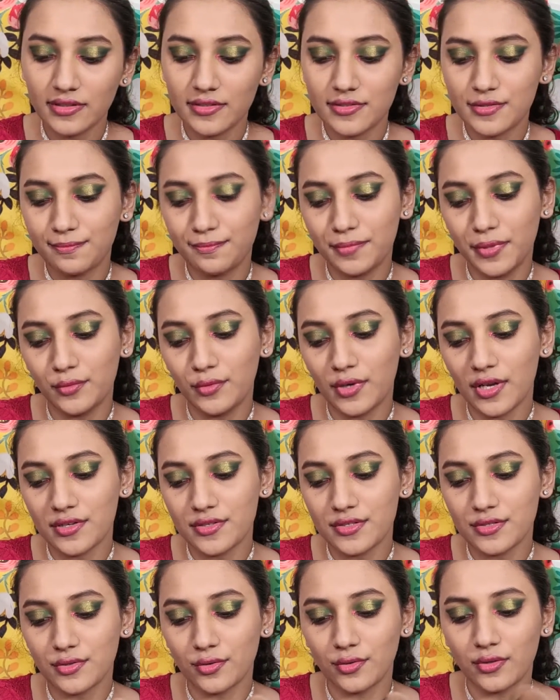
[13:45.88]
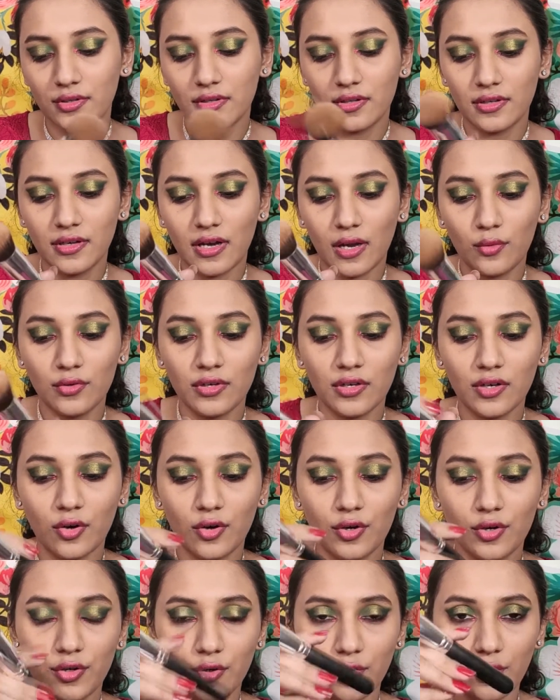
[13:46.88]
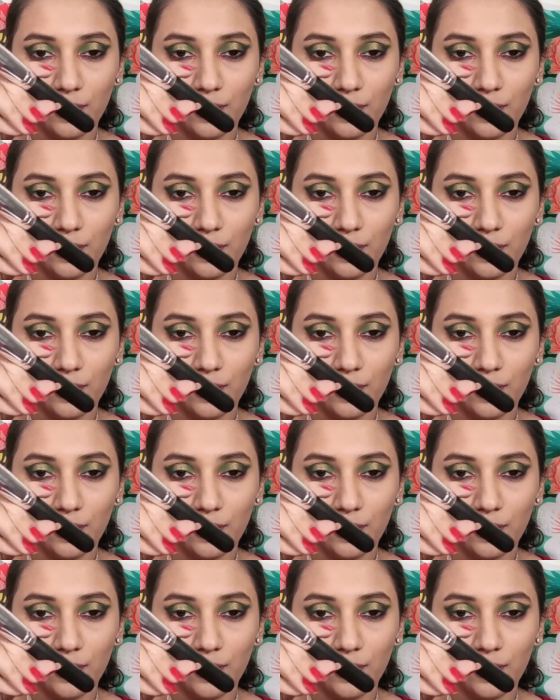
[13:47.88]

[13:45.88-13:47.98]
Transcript: this Puna Store Round Contour